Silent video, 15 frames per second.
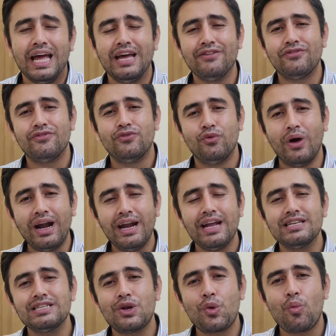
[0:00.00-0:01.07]
If one
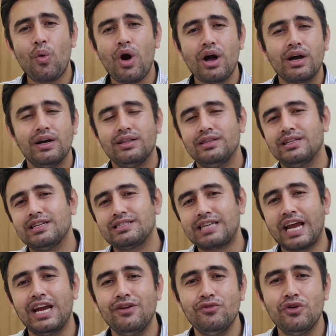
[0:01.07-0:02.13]
doesn't work, then the
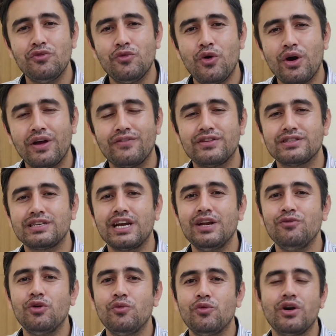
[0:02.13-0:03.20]
second would work. If the
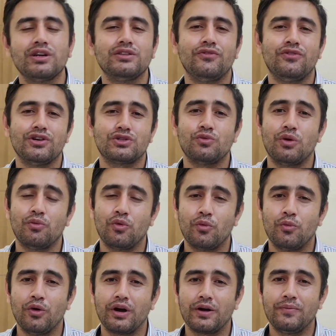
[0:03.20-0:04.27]
second would work, the first one
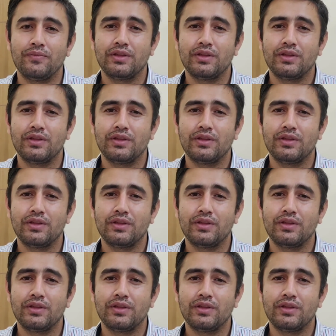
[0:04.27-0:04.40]
would work.